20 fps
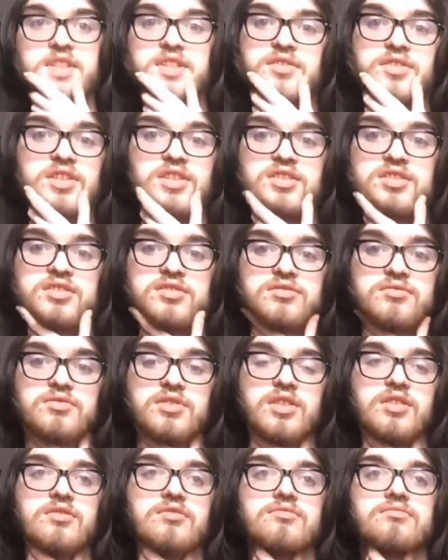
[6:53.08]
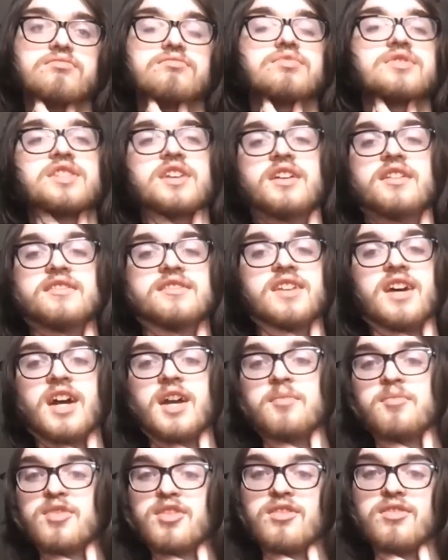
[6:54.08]
Do this, set a
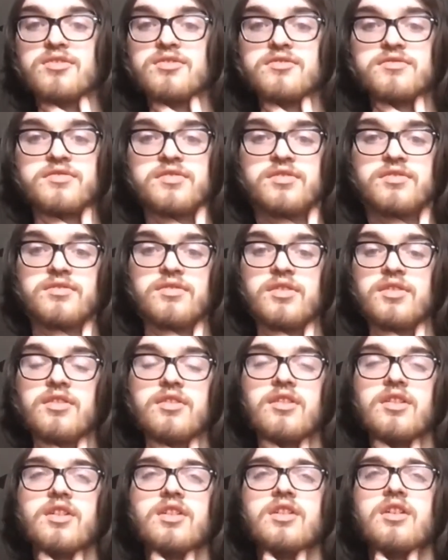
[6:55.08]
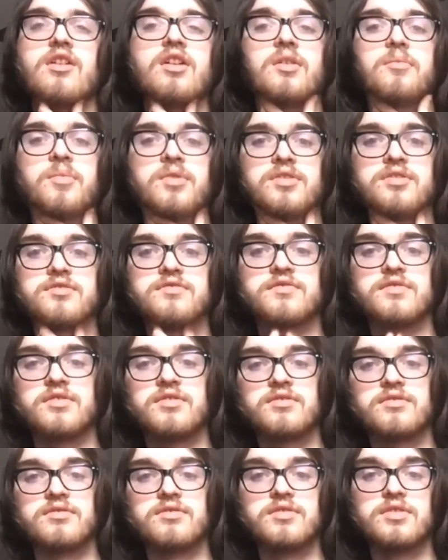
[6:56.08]
timer on your phone, or alarm on your
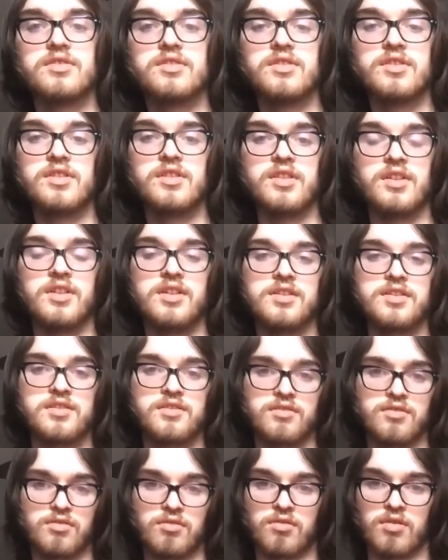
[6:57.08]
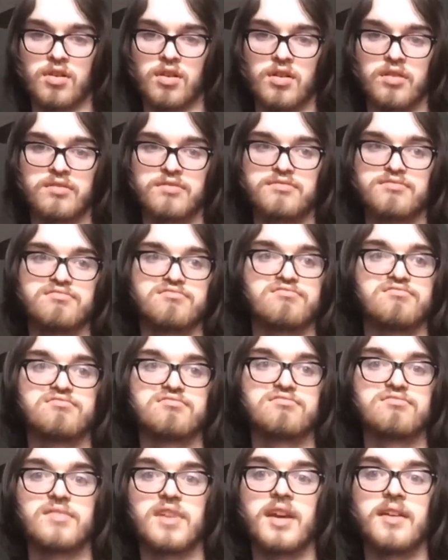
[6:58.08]
phone, to go off
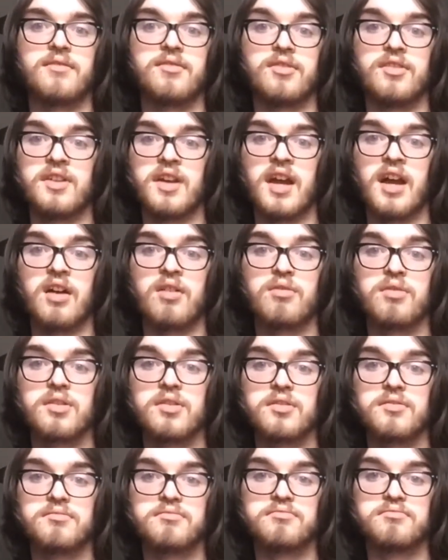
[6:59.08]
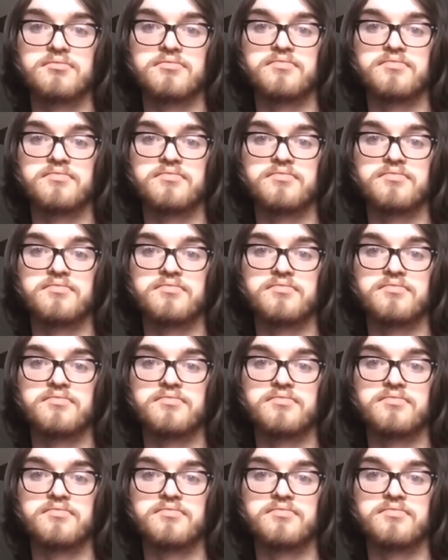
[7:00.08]
every hour.